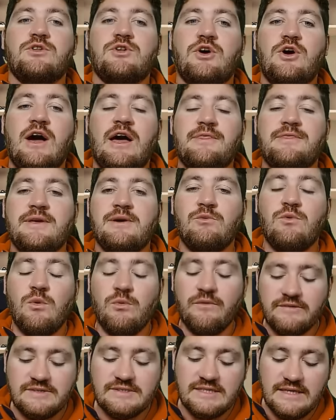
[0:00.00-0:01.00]
know, I think what
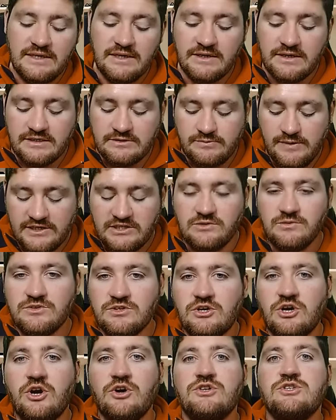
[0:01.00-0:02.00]
we've seen, especially with the
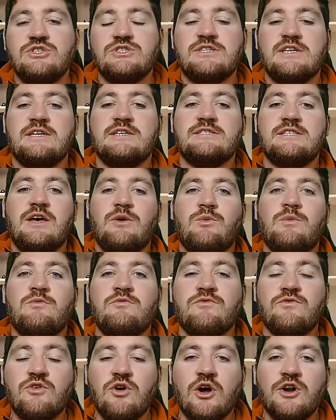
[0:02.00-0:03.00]
coaches, is that when
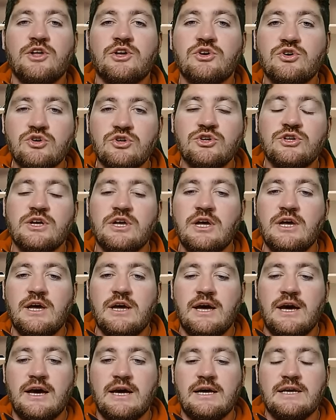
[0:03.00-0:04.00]
we've got a good
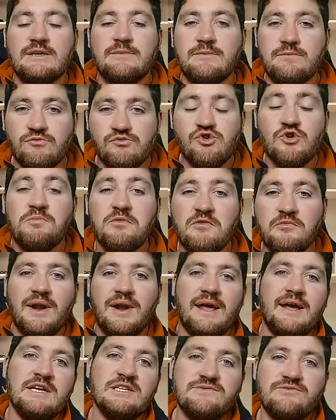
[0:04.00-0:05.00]
uh, group of
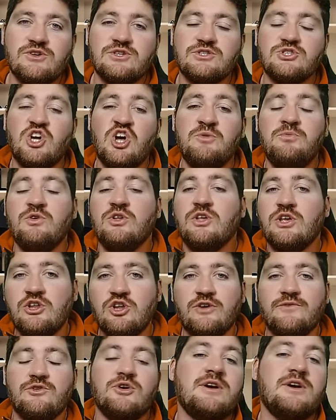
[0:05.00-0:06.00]
players, for example. You know,
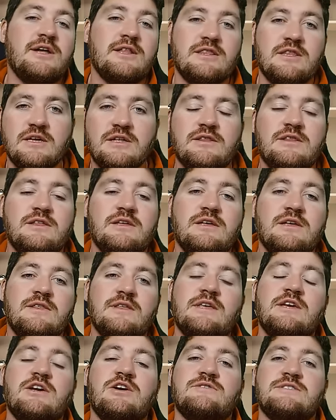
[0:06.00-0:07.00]
if you look at the the, the
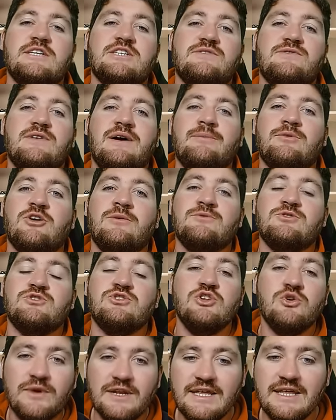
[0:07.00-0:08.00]
year of Sacha
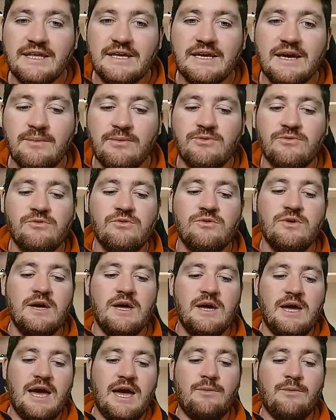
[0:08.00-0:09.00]
Feinberg-Mngomezulu when he came through
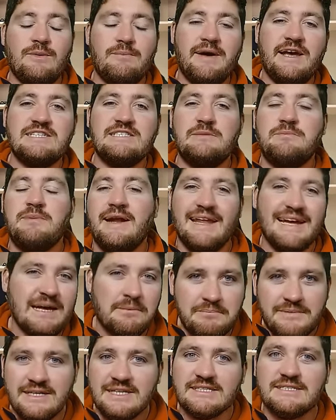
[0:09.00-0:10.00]
and we basically played like a
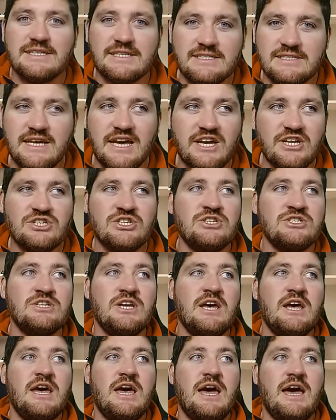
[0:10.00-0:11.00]
mini Six Nations
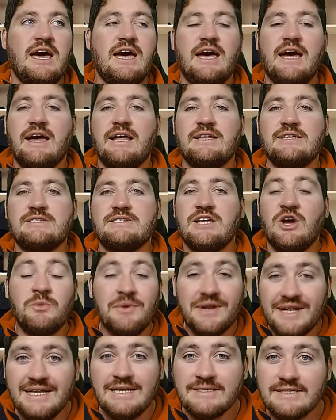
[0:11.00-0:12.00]
and uh, we
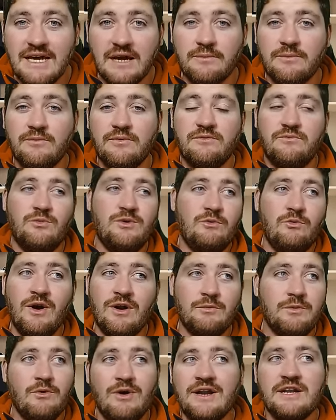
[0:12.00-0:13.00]
cleaned up. We, we,
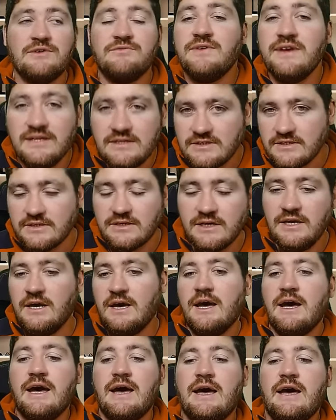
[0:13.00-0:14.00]
won. We were undefeated.
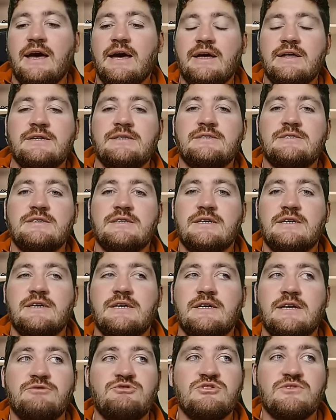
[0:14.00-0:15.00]
And
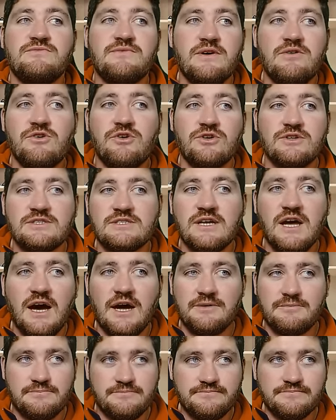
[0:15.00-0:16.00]
uh, it was a very good side.